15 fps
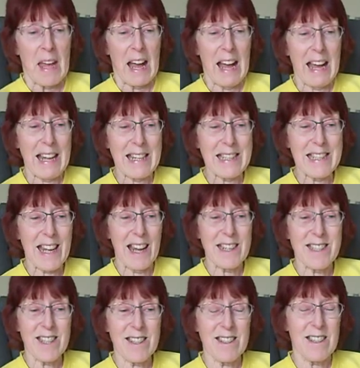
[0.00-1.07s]
And
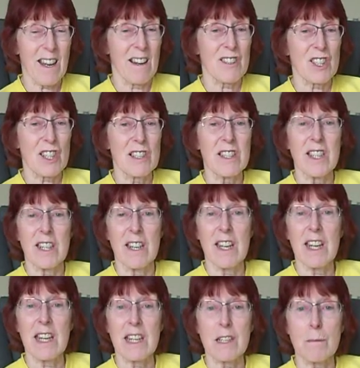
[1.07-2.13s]
I didn't actually
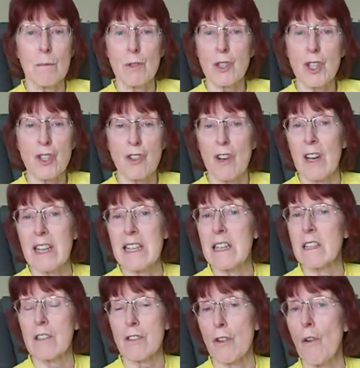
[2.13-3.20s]
need much training
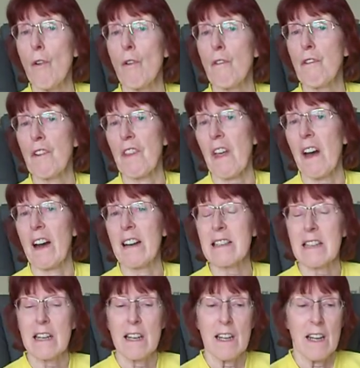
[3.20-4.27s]
at all for that.
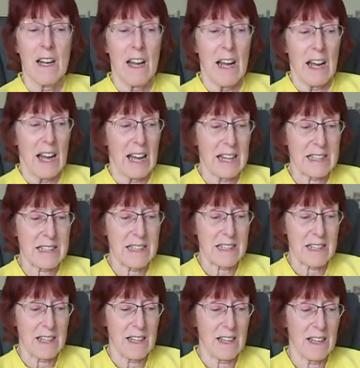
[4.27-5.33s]

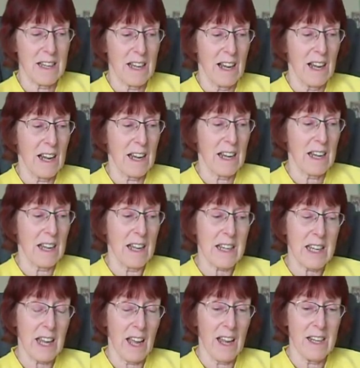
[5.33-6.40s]
And
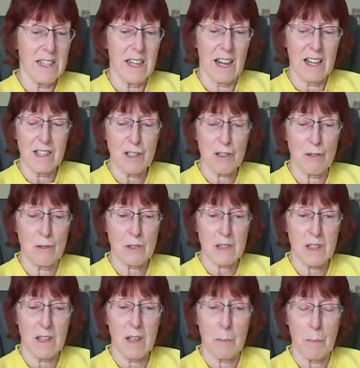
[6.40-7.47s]
I took
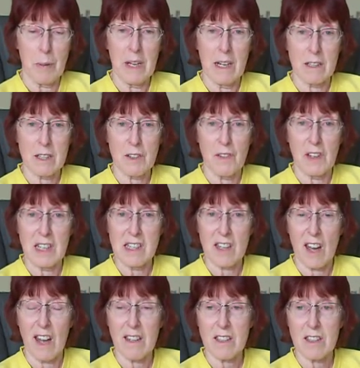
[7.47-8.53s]
the PSV
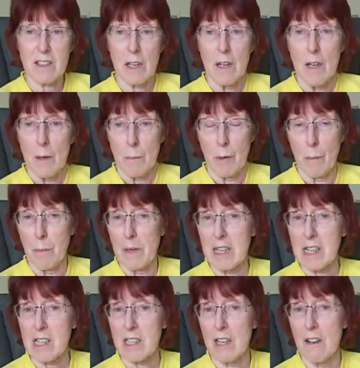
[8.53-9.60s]
test,
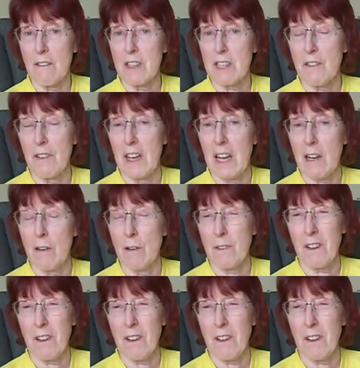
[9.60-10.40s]
public service vehicle.